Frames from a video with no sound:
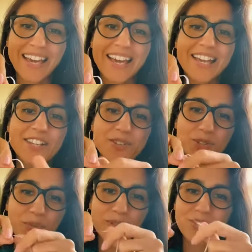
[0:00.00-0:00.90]
So
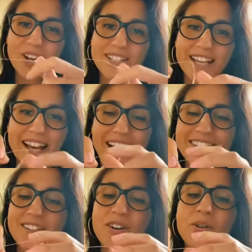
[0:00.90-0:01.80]
superfloss has
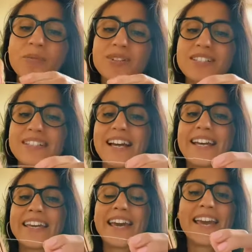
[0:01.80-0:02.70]
almost like
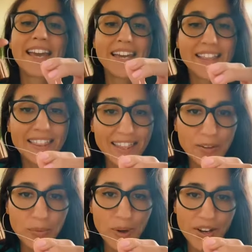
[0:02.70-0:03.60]
a thin
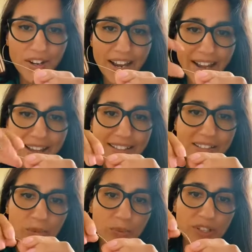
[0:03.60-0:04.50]
wire end
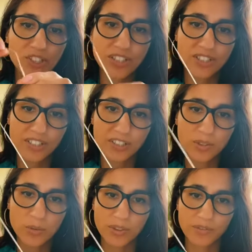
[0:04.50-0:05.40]
which continues with a
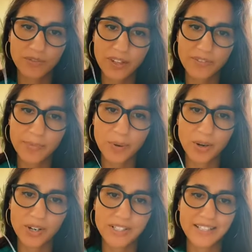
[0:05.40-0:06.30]
fluffy part
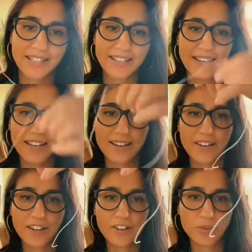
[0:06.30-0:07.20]
and then a
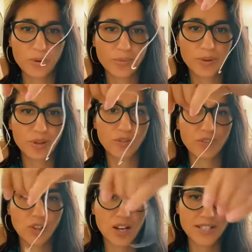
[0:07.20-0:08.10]
normal
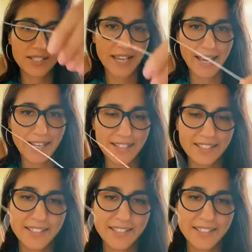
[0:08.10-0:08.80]
floss end.